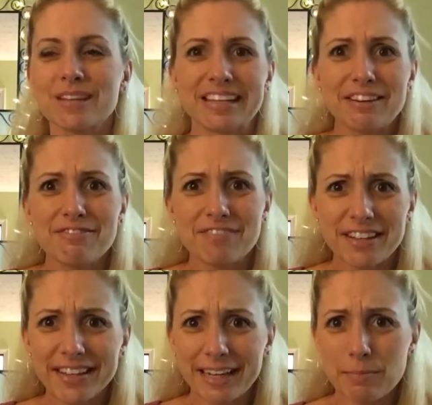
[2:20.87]
like I
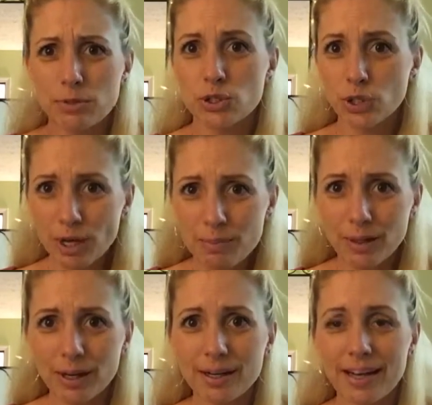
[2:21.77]
feel like I'm
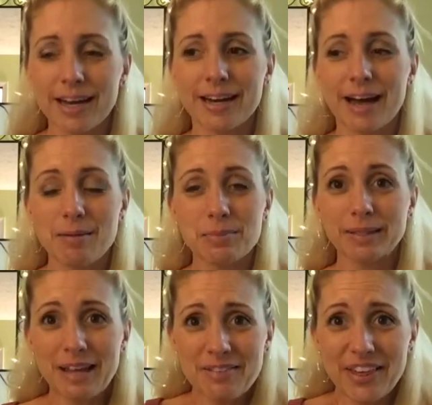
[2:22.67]
sharper, and I
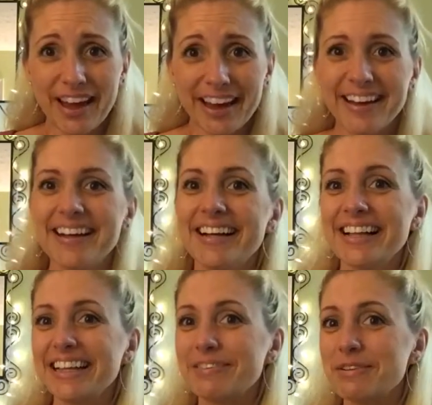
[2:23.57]
believe that
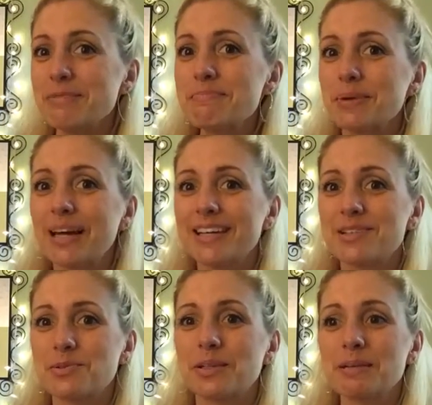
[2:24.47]
like when your brain
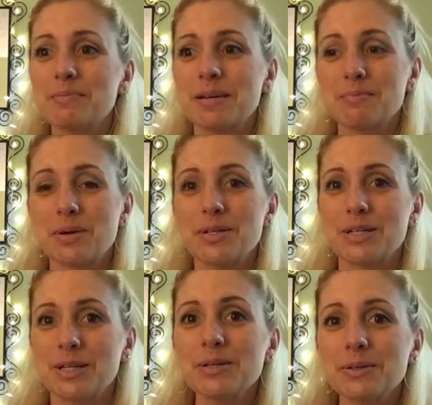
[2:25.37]
is really being put
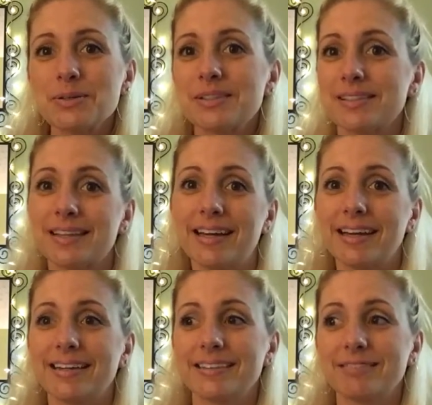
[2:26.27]
to use, it's
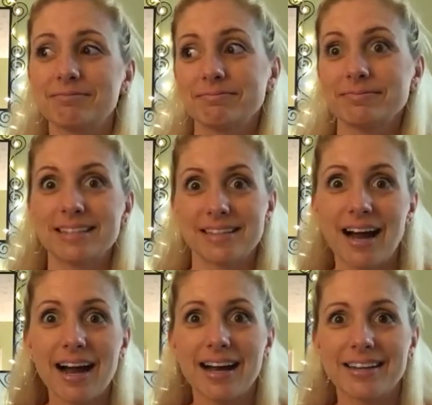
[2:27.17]
like it's
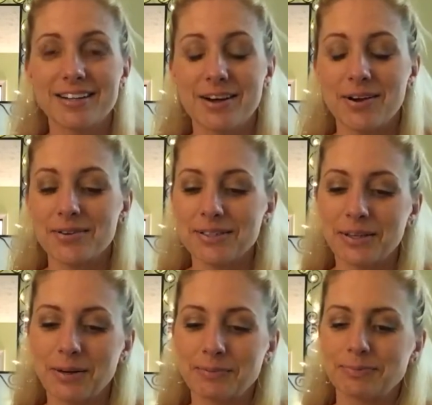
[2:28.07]
on,
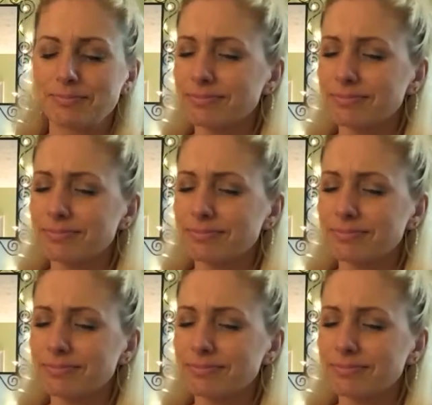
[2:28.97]
so